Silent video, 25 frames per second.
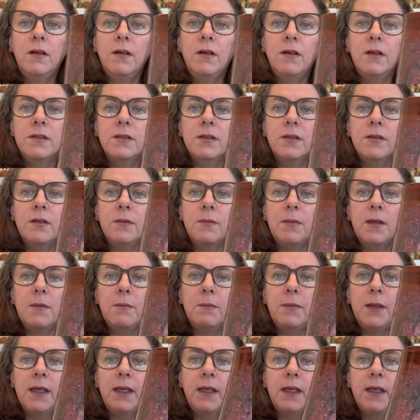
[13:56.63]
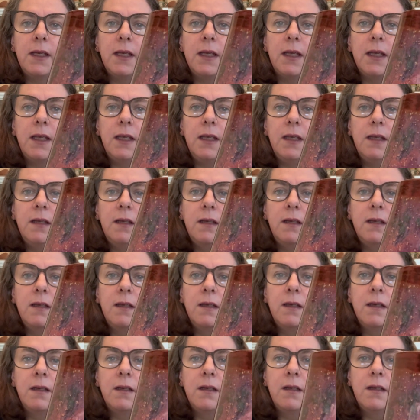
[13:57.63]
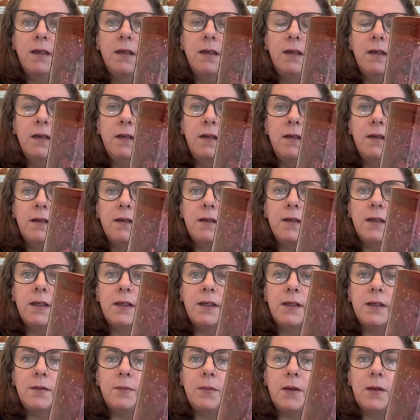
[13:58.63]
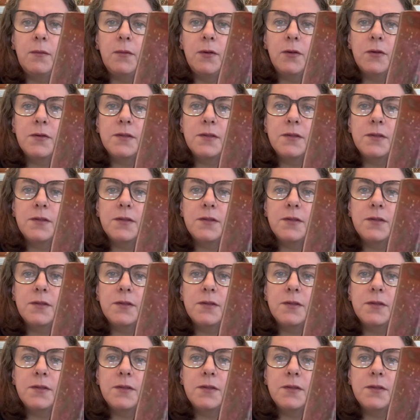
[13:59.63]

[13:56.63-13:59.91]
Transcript: It's gone a bit pinky. Needed a bit more